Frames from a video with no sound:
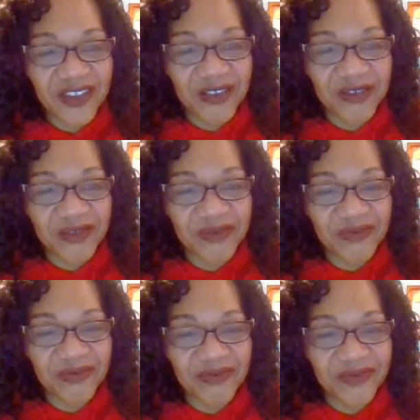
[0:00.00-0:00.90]

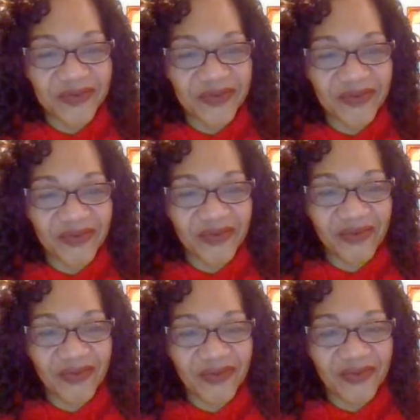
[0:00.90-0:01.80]

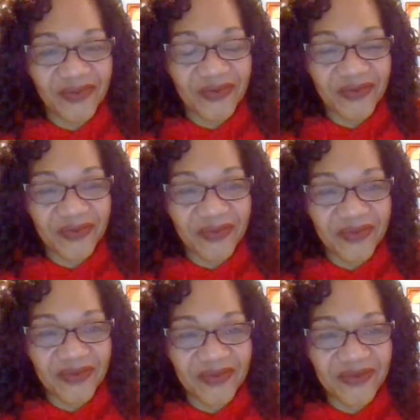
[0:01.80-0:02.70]

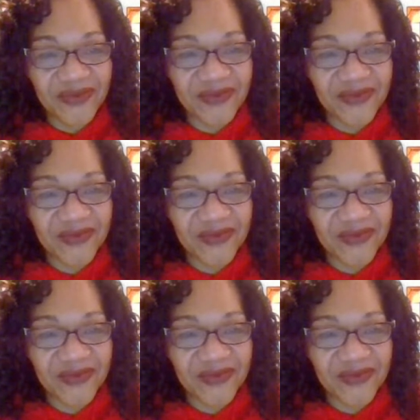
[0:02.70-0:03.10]
(not speaking)